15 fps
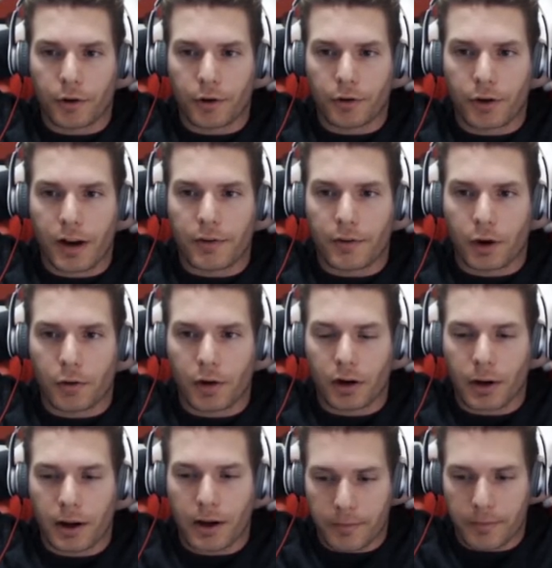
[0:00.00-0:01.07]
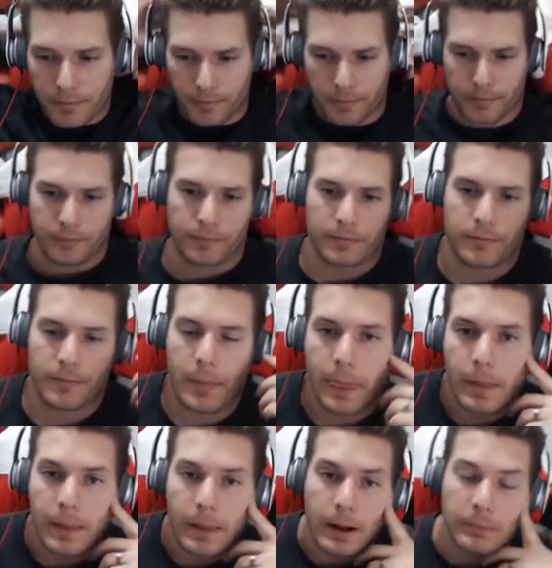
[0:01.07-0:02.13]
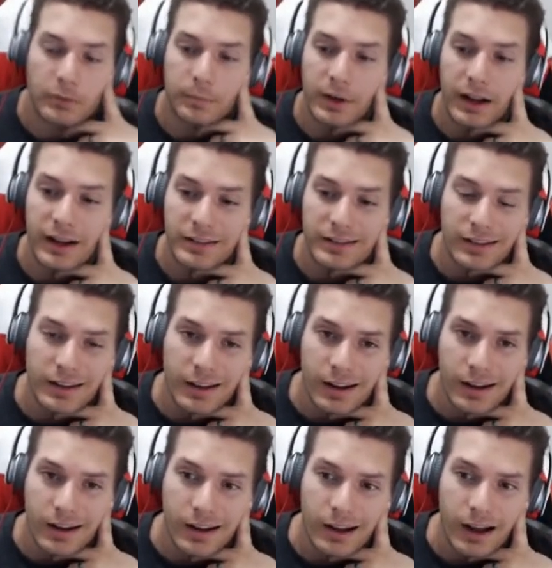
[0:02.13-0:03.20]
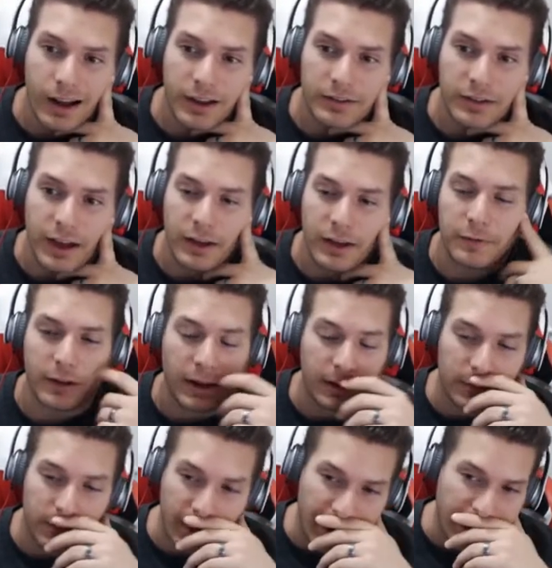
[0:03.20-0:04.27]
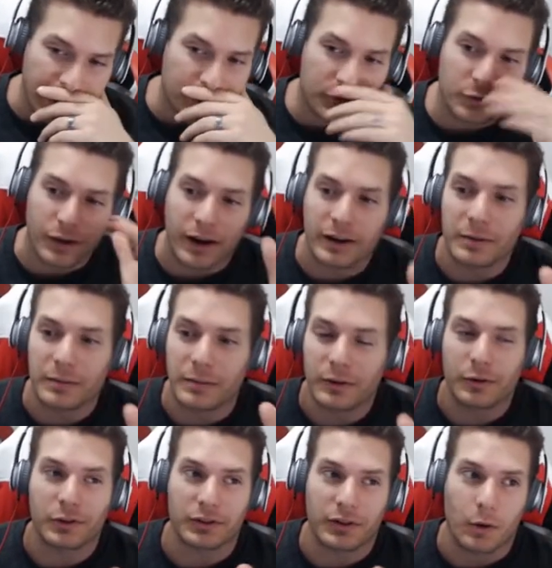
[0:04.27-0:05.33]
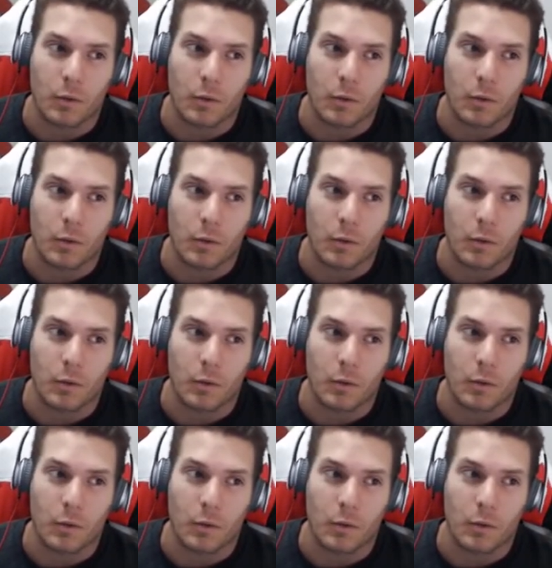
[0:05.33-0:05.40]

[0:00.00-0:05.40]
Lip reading: graveyard right away. I'm surprised. I have Drowning Mirror Force at a